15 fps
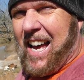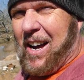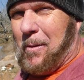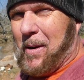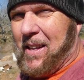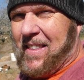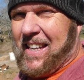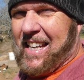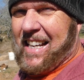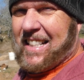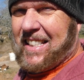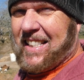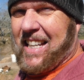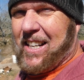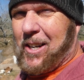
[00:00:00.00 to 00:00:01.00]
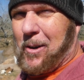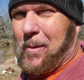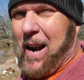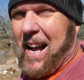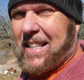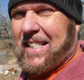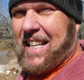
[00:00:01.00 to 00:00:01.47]
When the uh, cedar
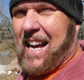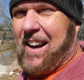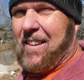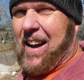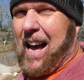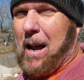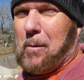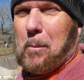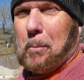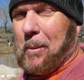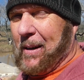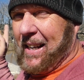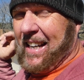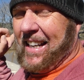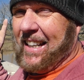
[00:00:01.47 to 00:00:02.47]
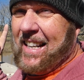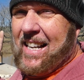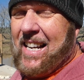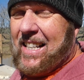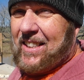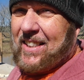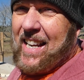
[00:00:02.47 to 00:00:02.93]
rots out, I would put in
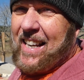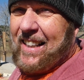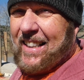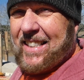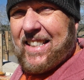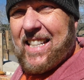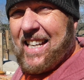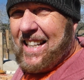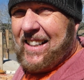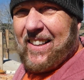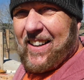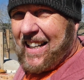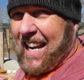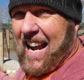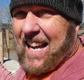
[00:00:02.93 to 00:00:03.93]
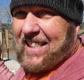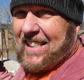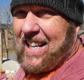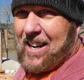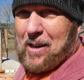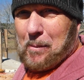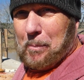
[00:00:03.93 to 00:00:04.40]
stainless steel or
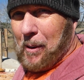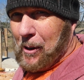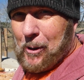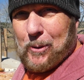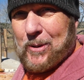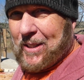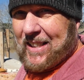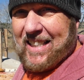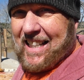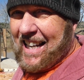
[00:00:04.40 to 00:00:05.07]
cast iron post.